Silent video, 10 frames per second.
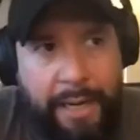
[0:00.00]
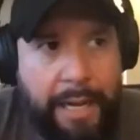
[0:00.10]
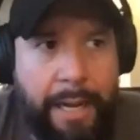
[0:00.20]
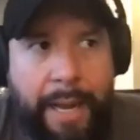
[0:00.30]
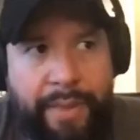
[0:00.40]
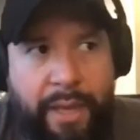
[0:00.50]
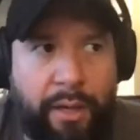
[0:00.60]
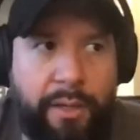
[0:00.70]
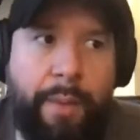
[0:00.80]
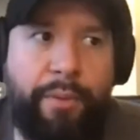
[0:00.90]
I
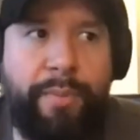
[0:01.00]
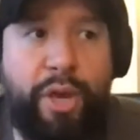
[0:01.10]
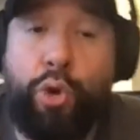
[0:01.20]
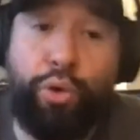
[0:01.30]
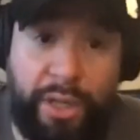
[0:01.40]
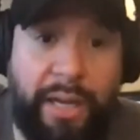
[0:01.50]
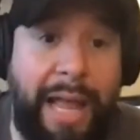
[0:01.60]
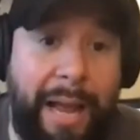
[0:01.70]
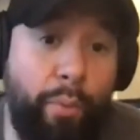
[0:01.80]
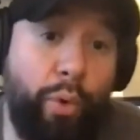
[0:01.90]
think I'm going to be using a
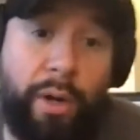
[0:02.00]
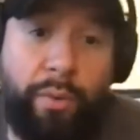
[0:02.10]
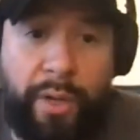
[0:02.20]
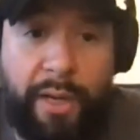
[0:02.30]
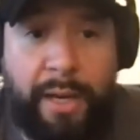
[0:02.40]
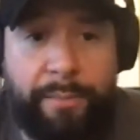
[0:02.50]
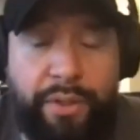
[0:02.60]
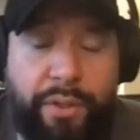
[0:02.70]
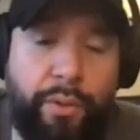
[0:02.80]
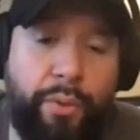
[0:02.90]
lot more when it
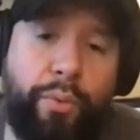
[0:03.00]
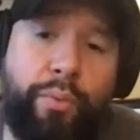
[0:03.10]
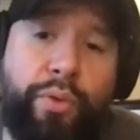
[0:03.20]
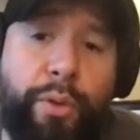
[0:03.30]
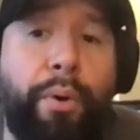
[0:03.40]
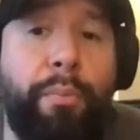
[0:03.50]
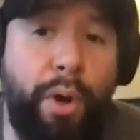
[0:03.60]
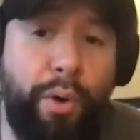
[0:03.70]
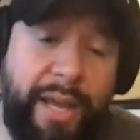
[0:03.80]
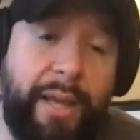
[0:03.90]
comes to
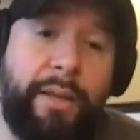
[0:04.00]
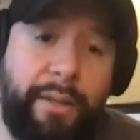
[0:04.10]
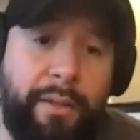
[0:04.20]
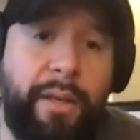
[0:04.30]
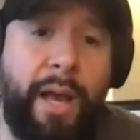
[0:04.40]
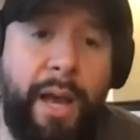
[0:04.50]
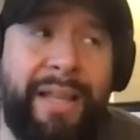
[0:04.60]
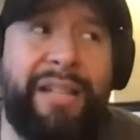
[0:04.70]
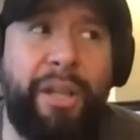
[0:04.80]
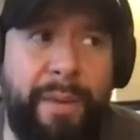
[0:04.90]
promoting. I
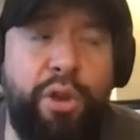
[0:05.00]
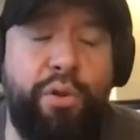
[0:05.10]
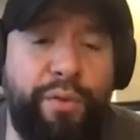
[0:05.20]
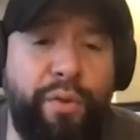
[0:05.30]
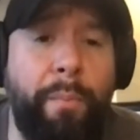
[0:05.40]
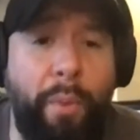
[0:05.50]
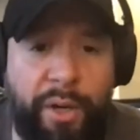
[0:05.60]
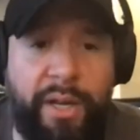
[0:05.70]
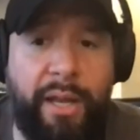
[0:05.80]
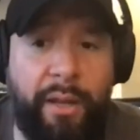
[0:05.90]
think it's going to be huge for
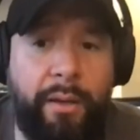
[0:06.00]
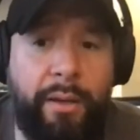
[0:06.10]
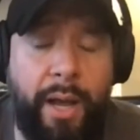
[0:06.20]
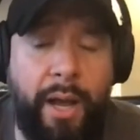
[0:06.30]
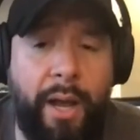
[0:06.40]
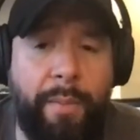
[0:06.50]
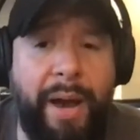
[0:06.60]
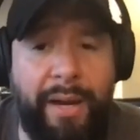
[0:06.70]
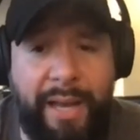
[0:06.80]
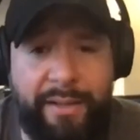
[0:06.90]
marketing
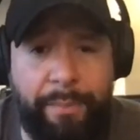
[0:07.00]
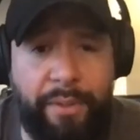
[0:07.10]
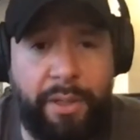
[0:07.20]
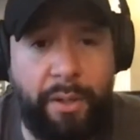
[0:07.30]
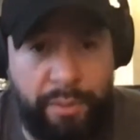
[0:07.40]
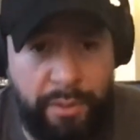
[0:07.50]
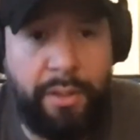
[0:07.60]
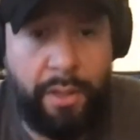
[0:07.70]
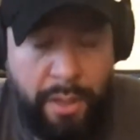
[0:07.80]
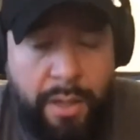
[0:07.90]
podcast
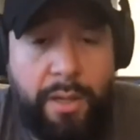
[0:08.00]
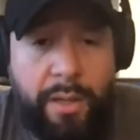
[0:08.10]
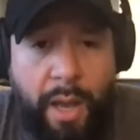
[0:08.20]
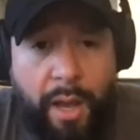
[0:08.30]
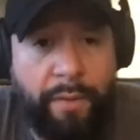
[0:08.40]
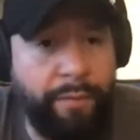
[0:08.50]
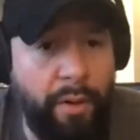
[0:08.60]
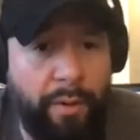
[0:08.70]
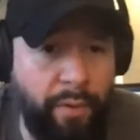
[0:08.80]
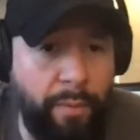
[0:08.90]
episodes
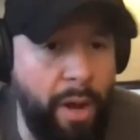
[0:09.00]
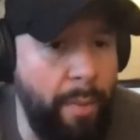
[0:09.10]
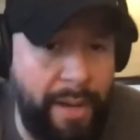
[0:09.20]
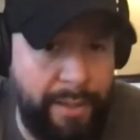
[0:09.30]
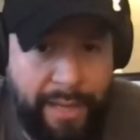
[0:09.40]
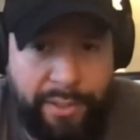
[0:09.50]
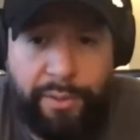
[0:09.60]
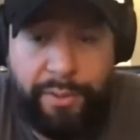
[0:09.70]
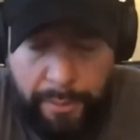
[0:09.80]
for all podcasters.